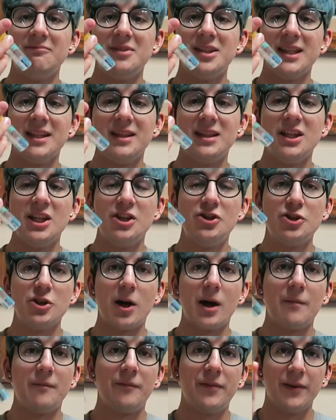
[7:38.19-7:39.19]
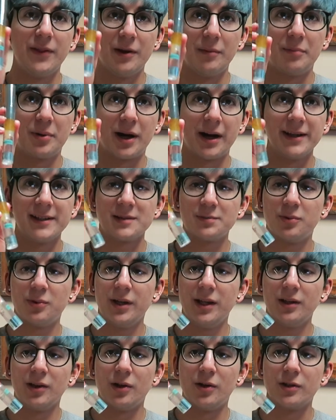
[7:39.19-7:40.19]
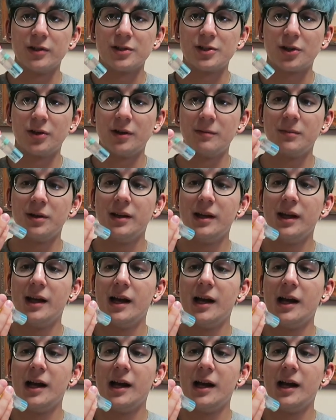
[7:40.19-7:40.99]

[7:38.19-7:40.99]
did the job for the price point long term.